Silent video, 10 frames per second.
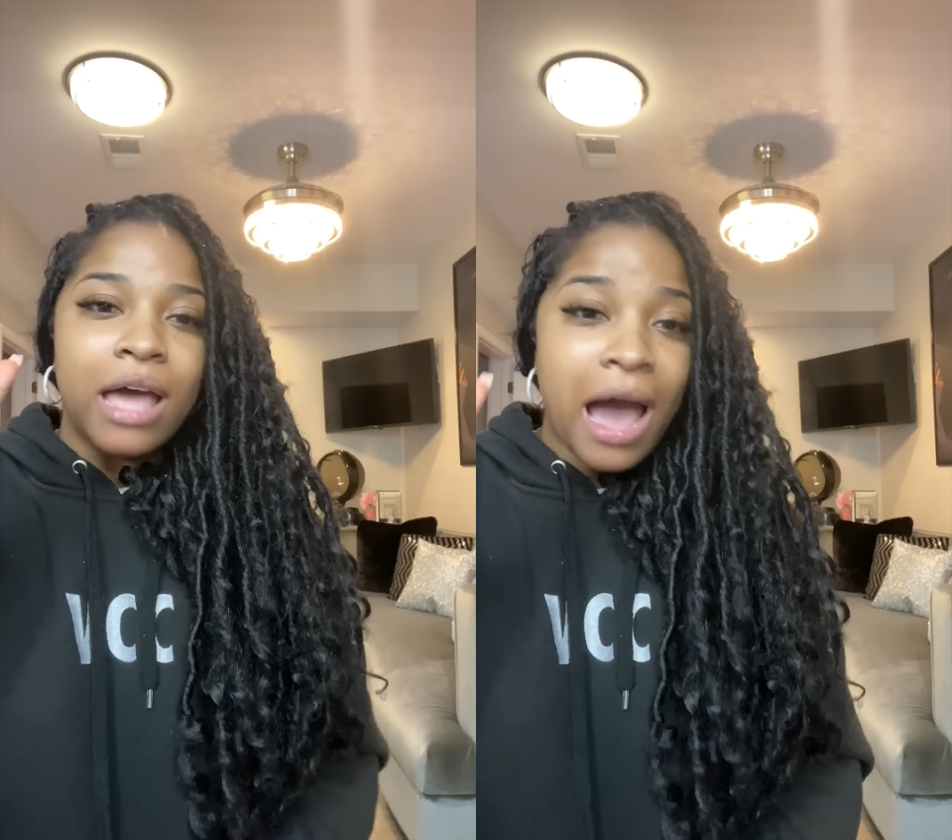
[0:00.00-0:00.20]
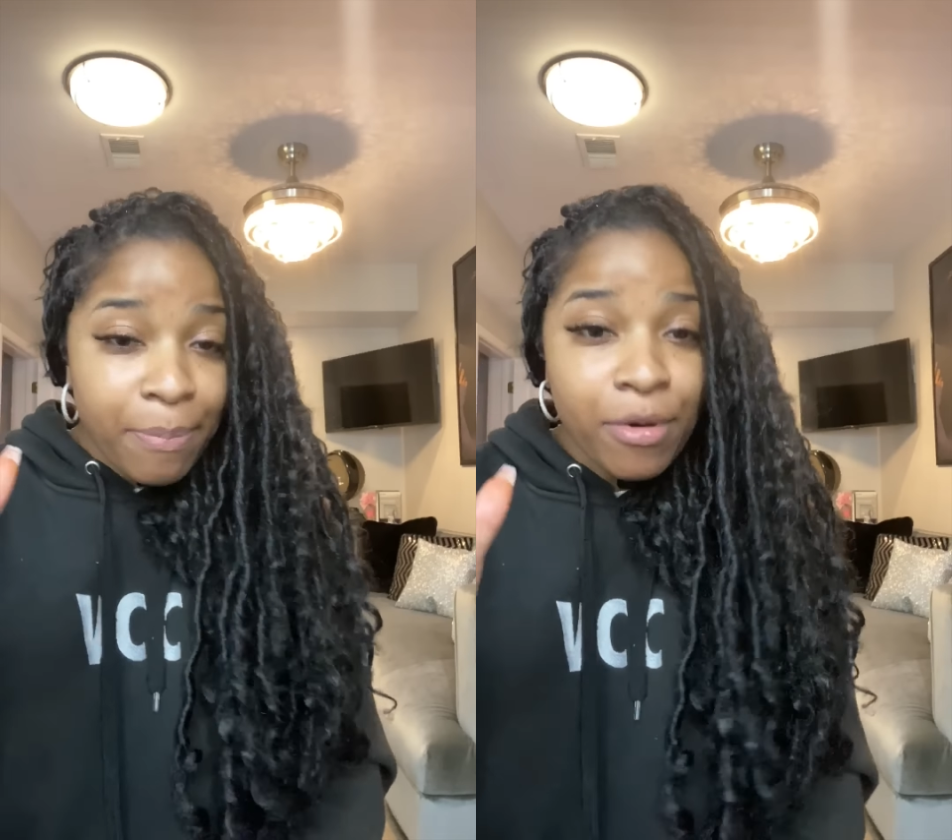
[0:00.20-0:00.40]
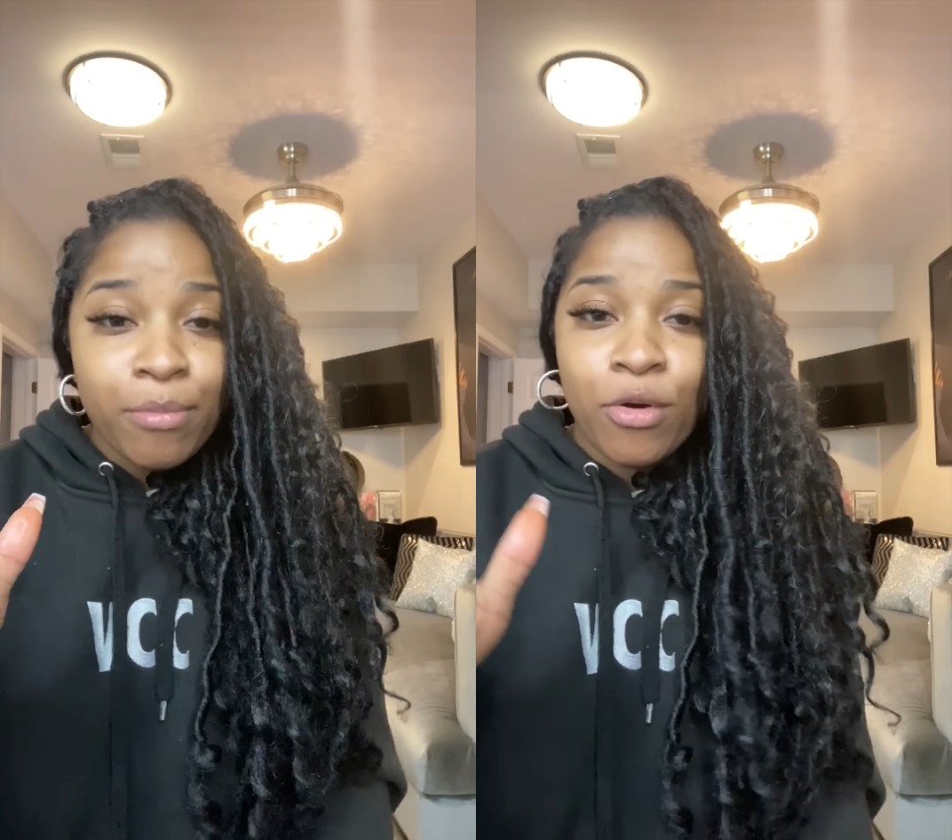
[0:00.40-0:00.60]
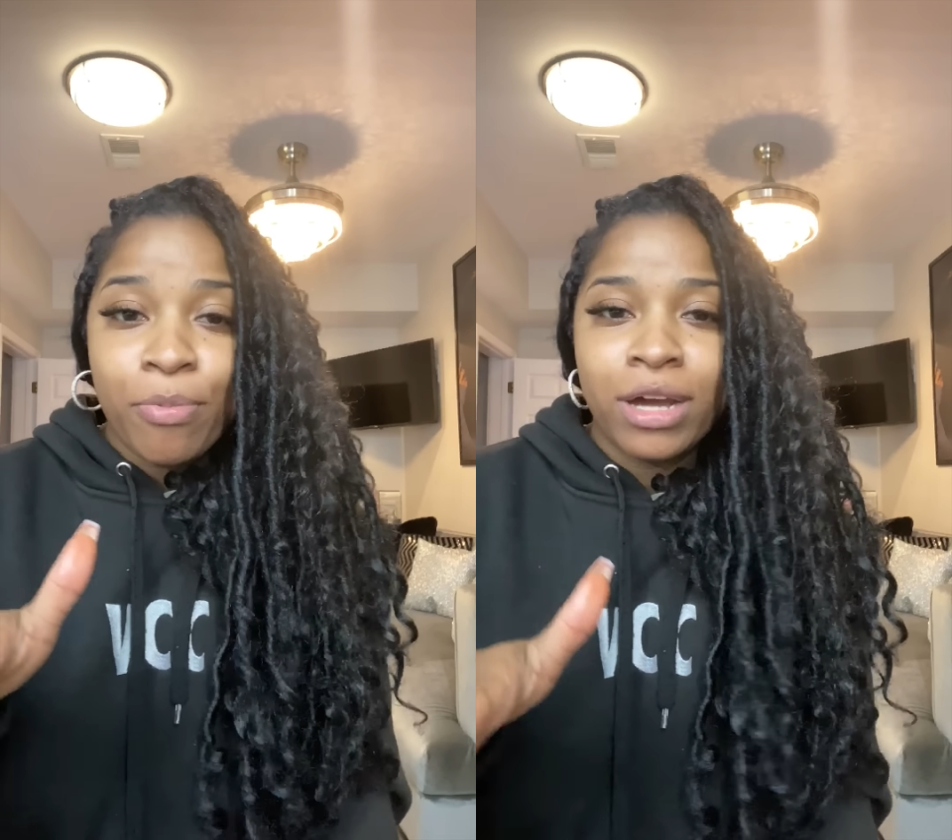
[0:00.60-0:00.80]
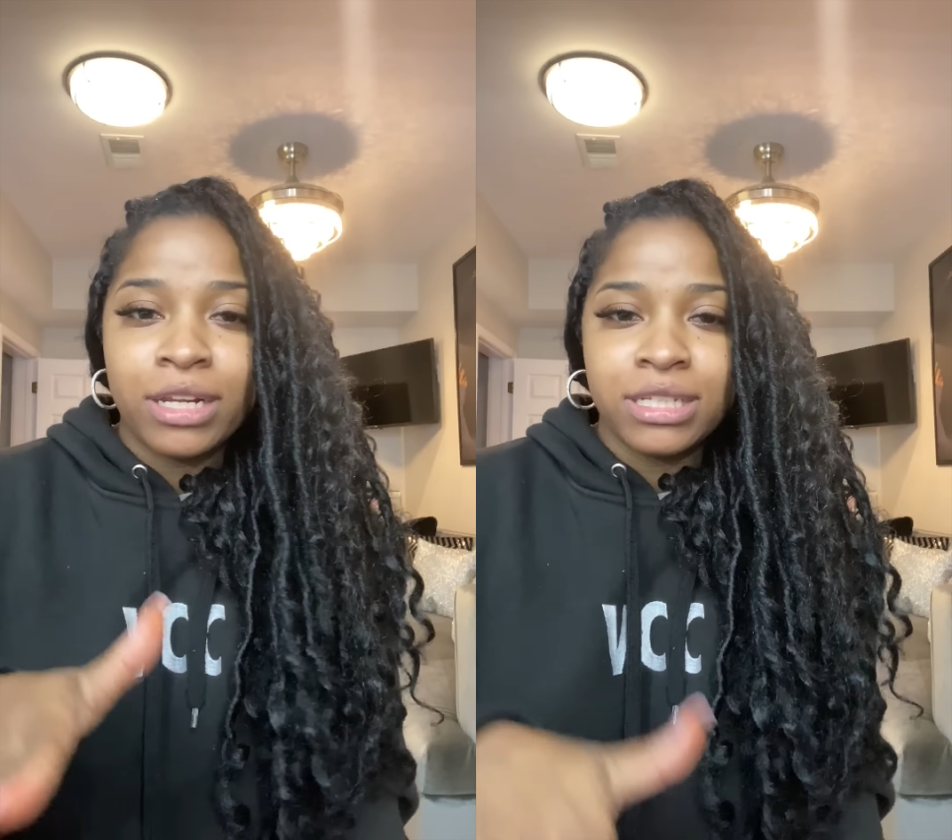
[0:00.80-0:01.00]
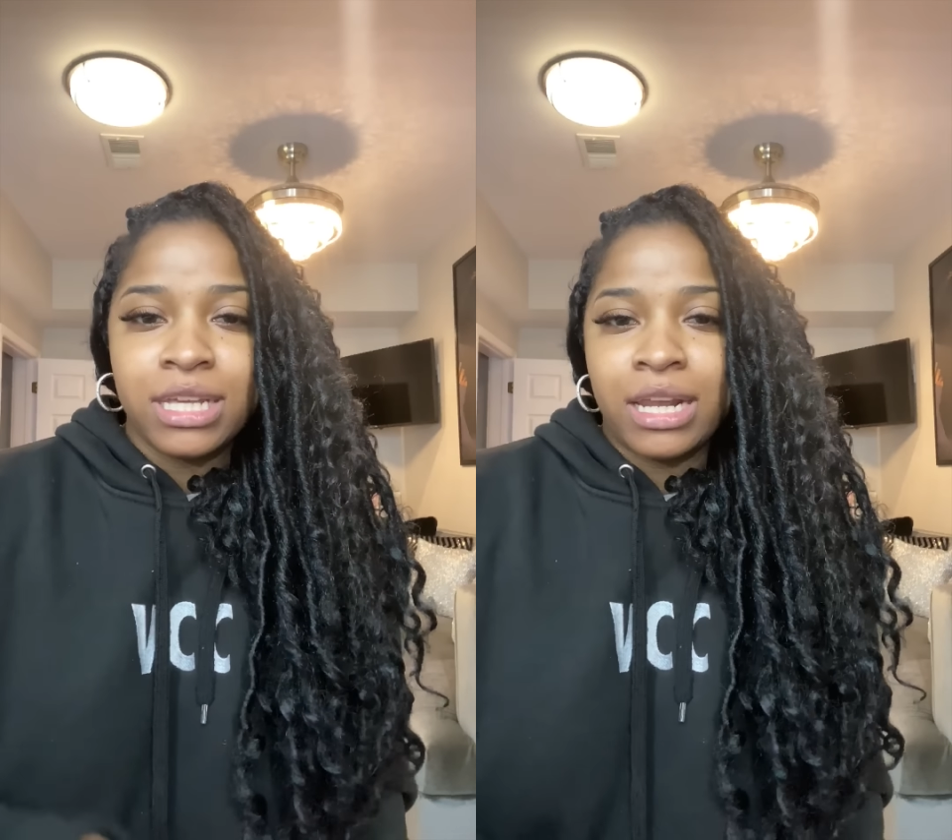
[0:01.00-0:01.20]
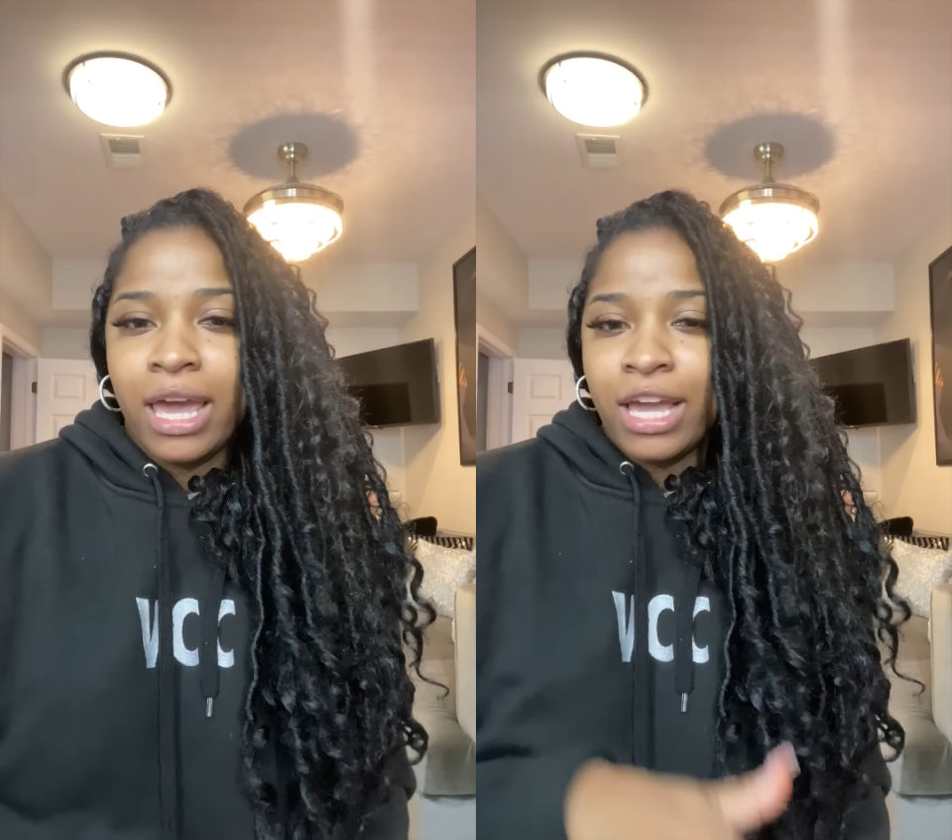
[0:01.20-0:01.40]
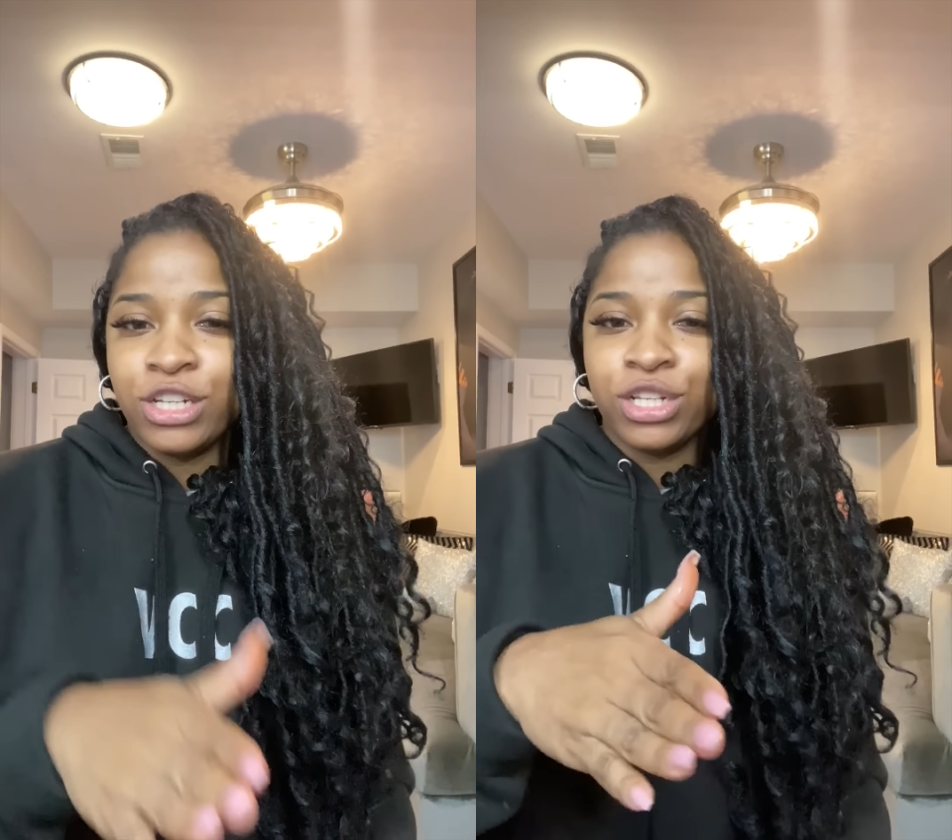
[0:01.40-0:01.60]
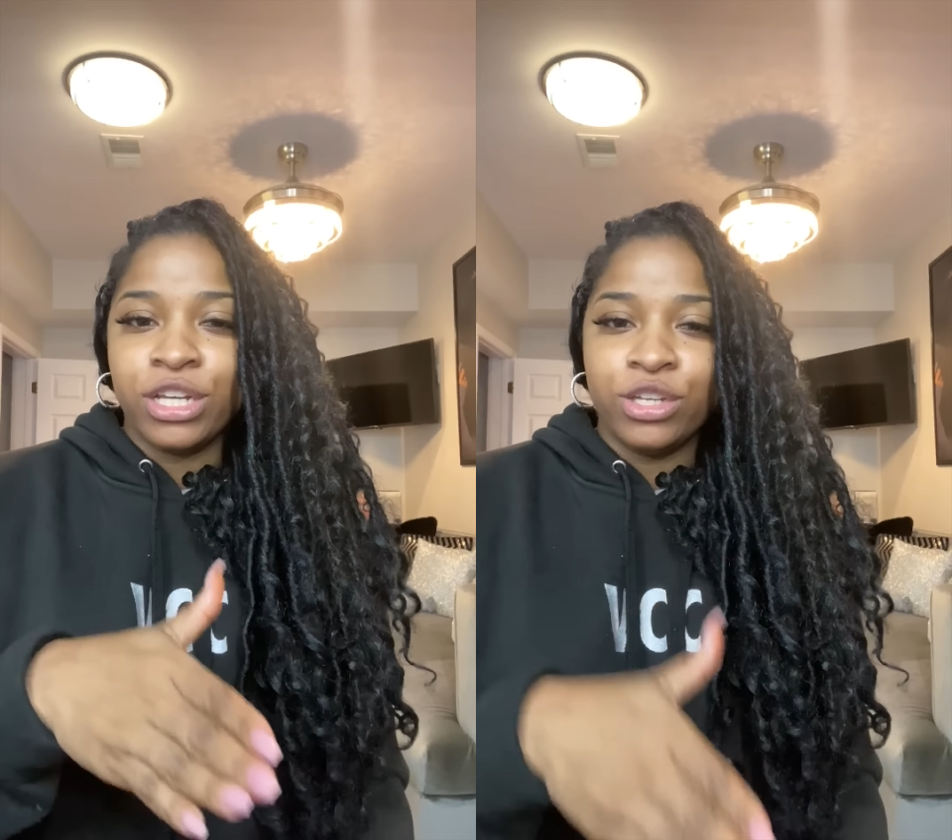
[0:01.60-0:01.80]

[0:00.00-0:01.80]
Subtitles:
I promote products that I actually